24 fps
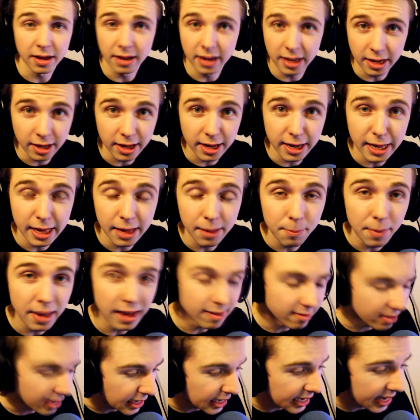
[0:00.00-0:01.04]
Any
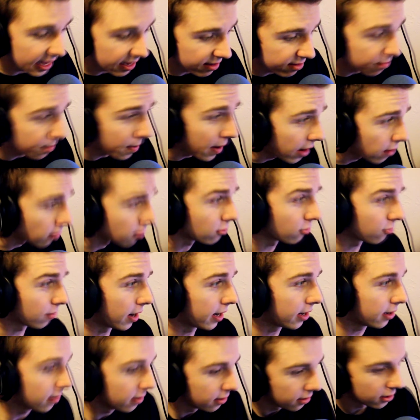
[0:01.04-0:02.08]
amazing dance battles,
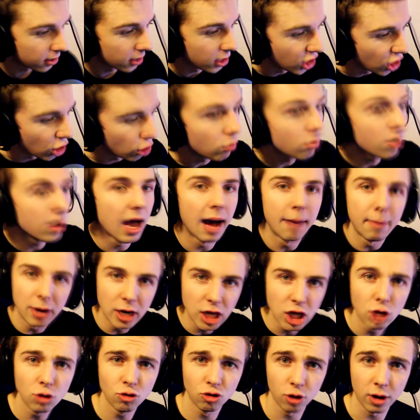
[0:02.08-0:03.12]
right? You know, how
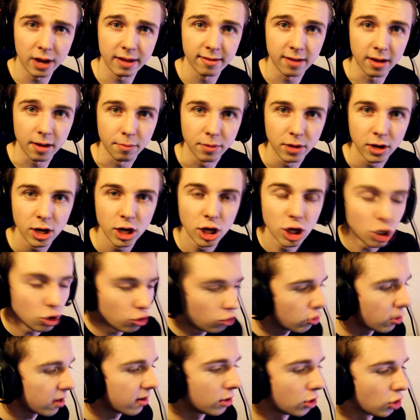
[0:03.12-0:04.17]
about you dress up? You
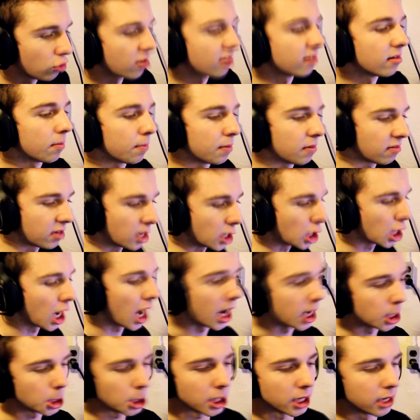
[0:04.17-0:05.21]
dress up as
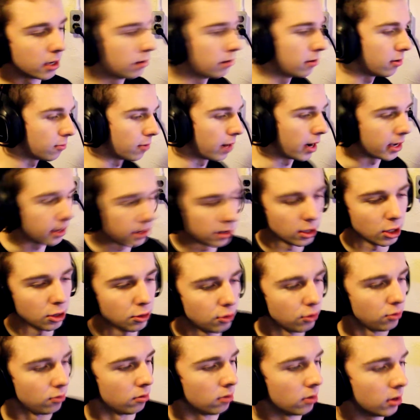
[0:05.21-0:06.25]
Kakashi, right? And you
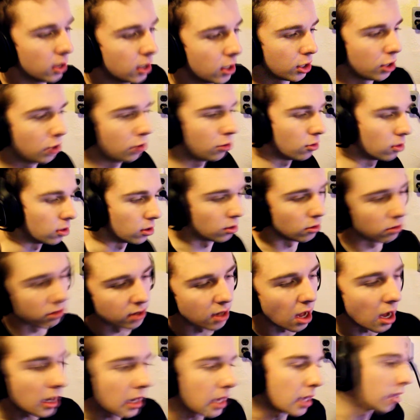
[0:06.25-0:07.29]
do a little
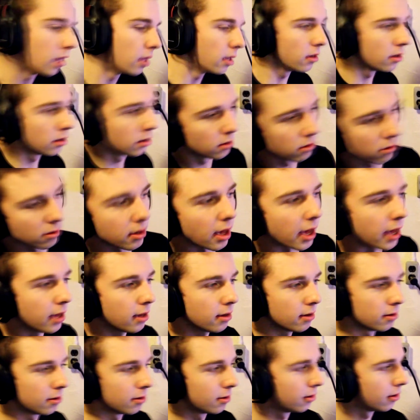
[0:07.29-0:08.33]
Dougie,
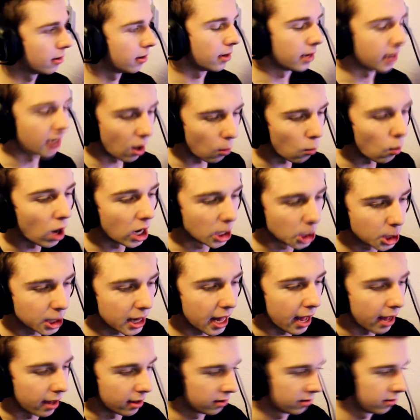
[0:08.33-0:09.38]
okay? And and I'll watch
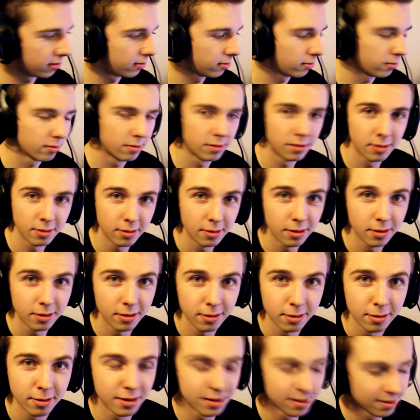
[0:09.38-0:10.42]
that.
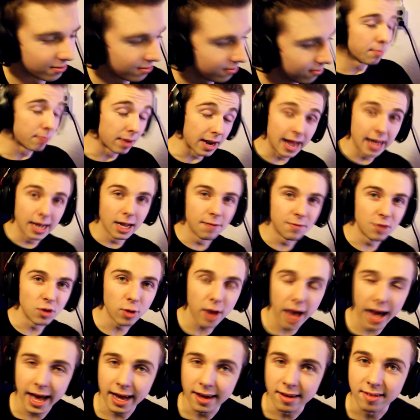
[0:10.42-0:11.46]
But I love
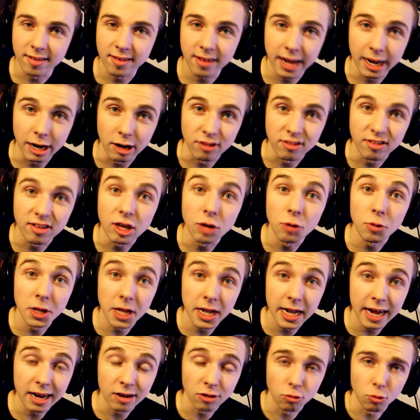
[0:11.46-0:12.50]
you guys, and I'll see you in
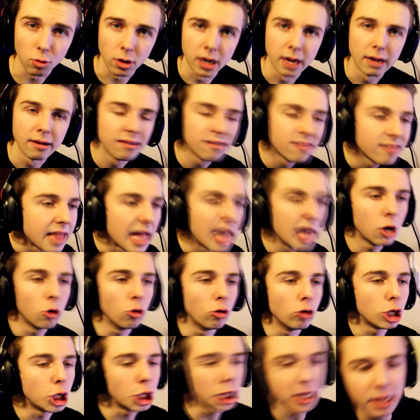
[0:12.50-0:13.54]
the next one. Stay
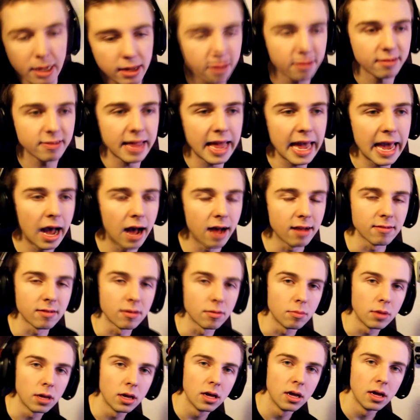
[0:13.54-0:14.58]
Gucci, stay
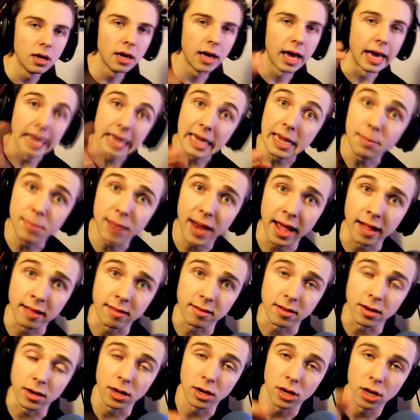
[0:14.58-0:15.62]
awesome, and keep
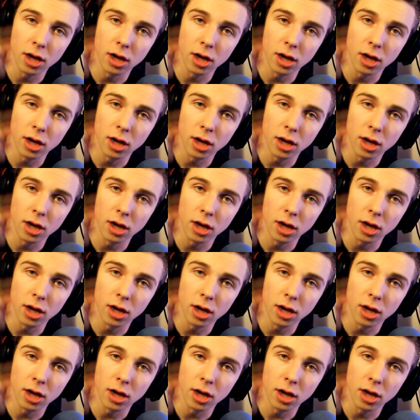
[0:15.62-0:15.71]
dancing.